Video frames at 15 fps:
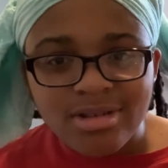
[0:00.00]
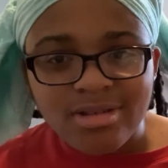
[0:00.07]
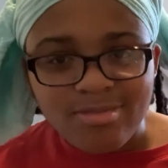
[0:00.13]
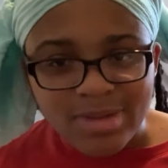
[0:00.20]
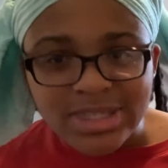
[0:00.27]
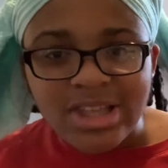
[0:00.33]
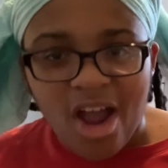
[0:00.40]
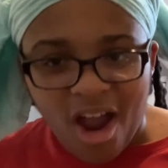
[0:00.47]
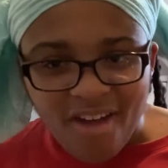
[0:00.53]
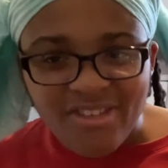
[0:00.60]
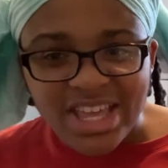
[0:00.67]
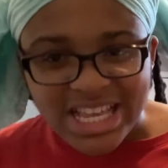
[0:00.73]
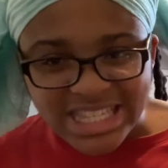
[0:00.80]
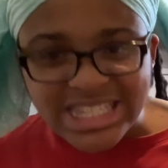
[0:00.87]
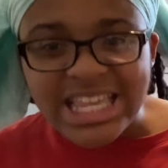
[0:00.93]
Mr.
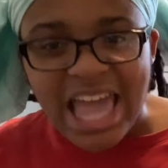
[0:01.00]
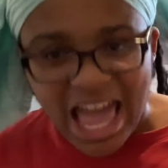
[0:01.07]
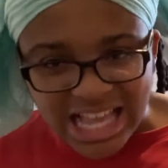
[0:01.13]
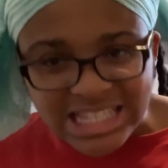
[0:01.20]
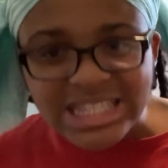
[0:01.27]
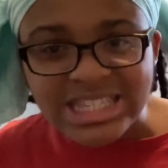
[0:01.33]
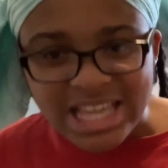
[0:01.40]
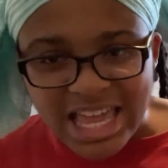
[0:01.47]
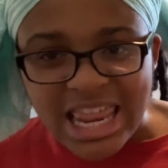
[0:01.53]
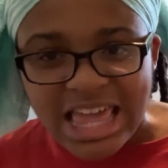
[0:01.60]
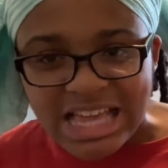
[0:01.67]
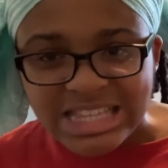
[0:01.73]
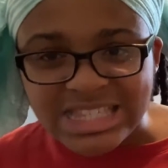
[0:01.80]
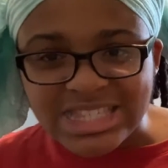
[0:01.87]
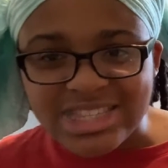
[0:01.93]
Obvious. Yes, it
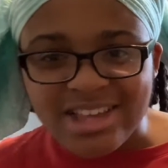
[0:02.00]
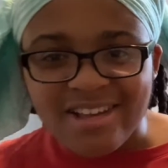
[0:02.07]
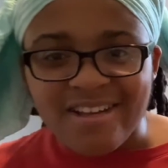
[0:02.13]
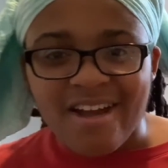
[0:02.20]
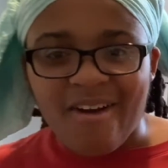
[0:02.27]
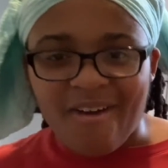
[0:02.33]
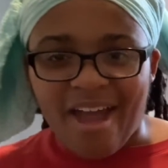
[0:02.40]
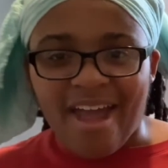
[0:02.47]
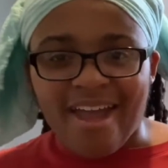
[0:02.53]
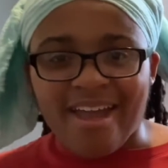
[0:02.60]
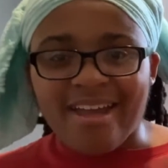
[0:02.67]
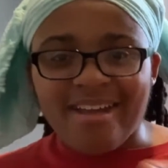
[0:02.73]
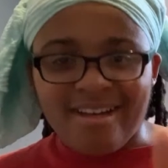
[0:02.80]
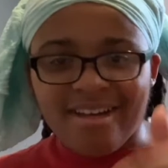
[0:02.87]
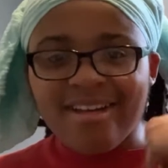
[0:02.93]
is.
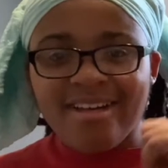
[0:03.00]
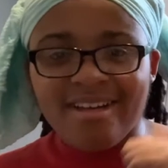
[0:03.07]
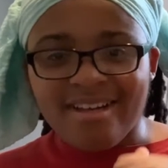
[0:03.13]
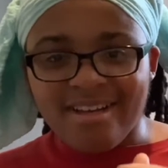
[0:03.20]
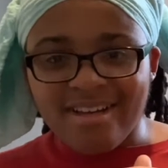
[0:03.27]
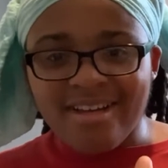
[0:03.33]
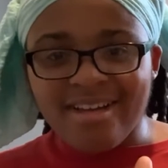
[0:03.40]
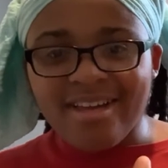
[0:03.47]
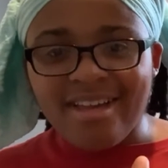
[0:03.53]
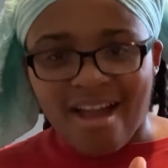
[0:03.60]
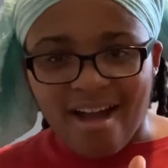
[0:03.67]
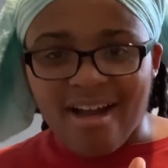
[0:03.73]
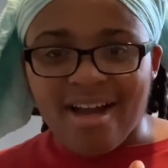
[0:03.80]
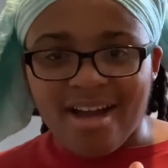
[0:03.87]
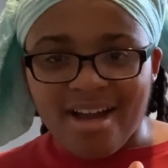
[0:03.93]
Okay.
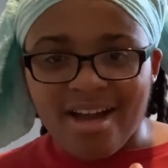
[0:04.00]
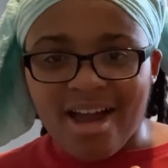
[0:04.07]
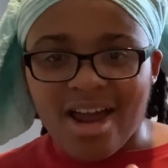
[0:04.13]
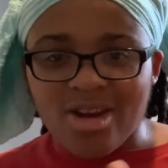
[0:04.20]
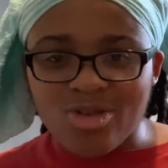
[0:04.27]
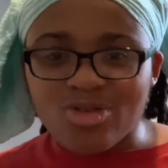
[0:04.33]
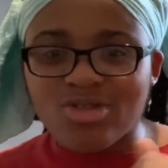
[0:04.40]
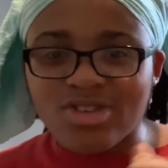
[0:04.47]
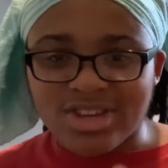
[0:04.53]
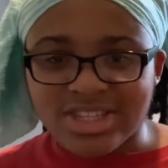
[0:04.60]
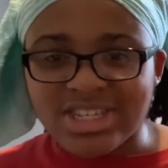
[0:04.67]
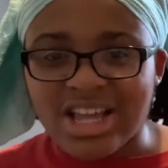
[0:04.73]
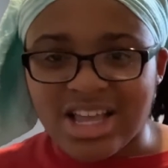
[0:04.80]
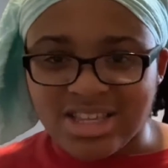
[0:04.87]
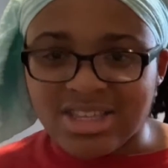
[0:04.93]
Yeah. I know you're gonna
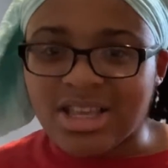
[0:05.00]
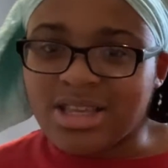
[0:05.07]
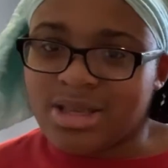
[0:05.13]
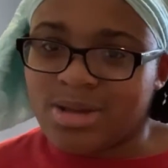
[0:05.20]
check say